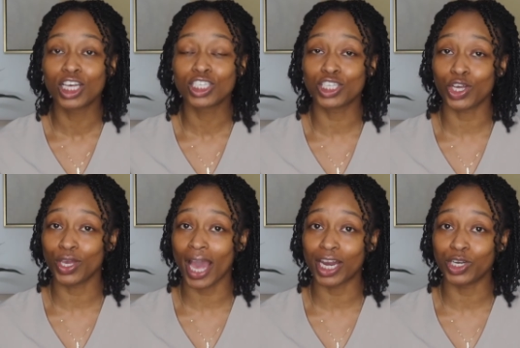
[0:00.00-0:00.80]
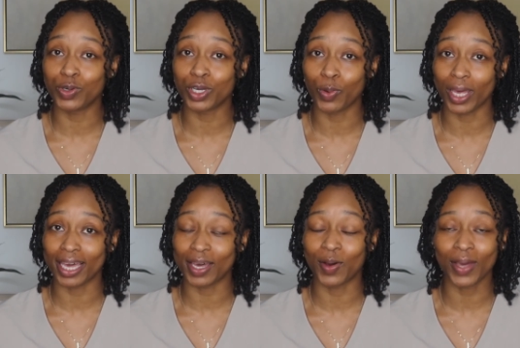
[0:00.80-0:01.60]
so you gotta do it
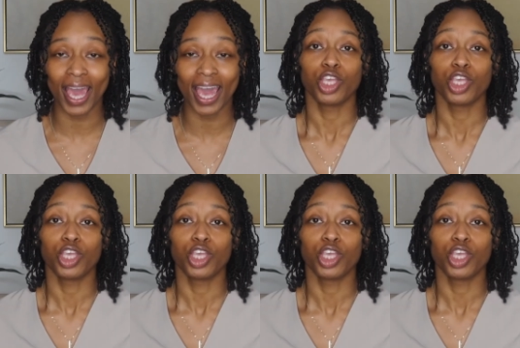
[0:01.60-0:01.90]
quick, okay?